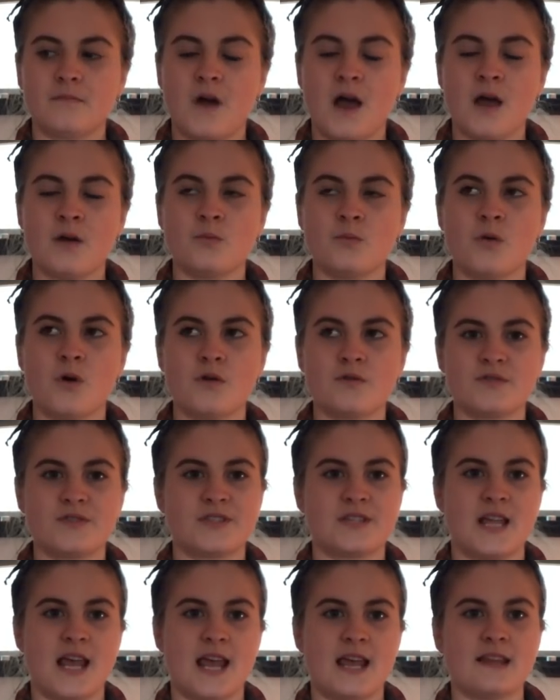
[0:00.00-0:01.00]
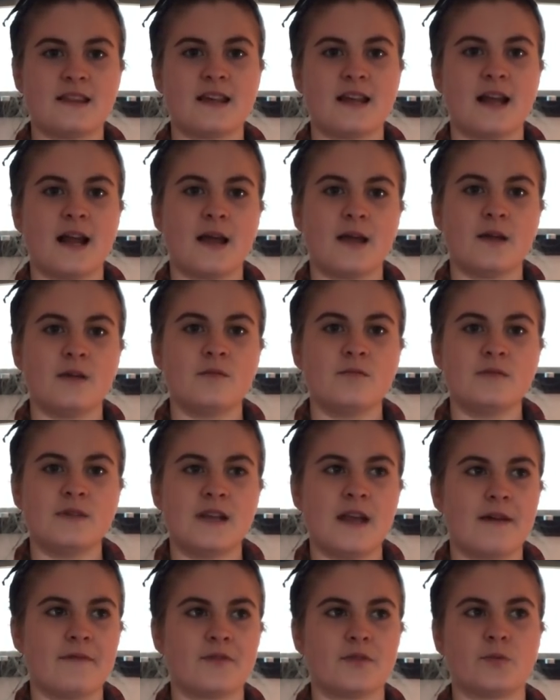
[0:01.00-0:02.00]
I won't say that I
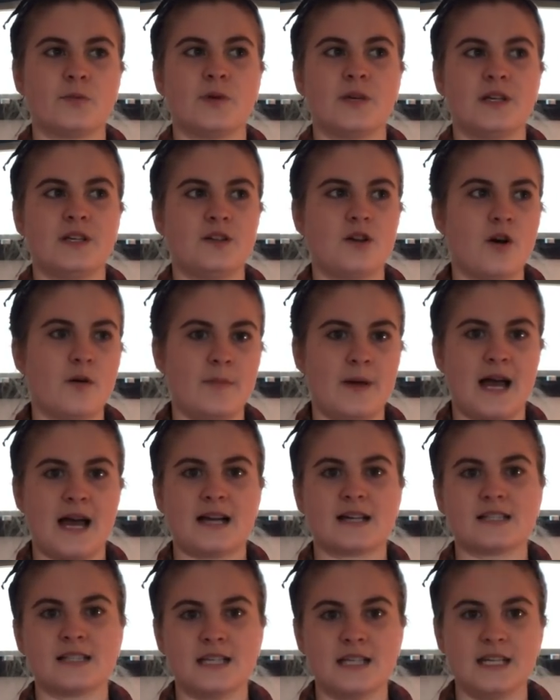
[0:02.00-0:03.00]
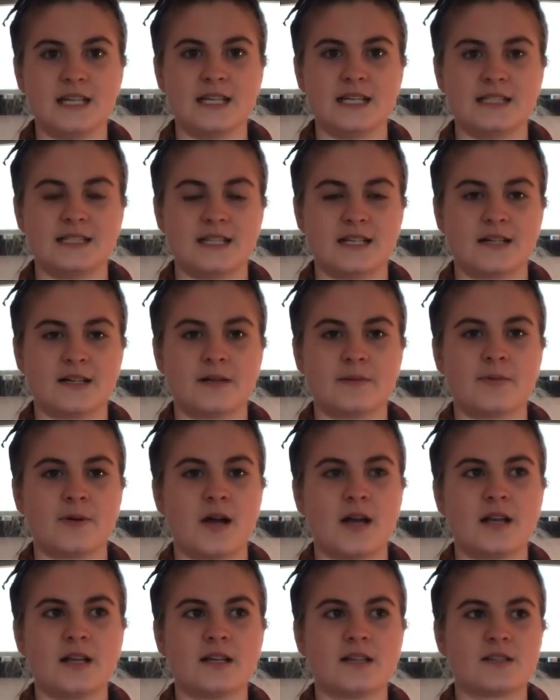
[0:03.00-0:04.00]
never would go back to eating dairy
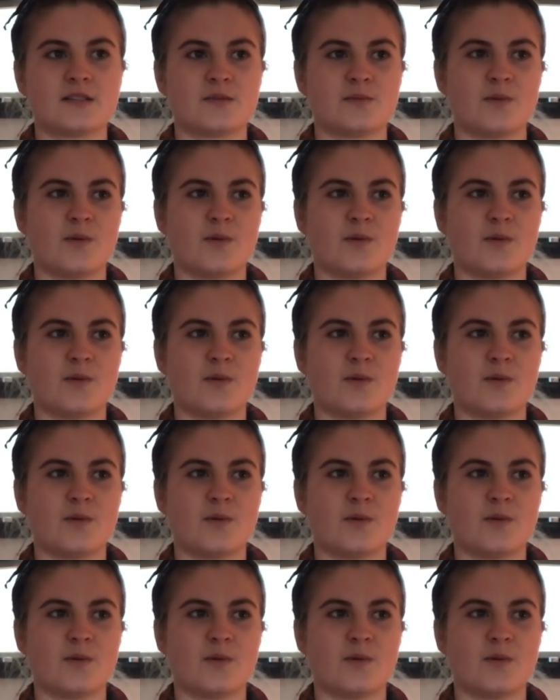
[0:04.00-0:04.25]
products.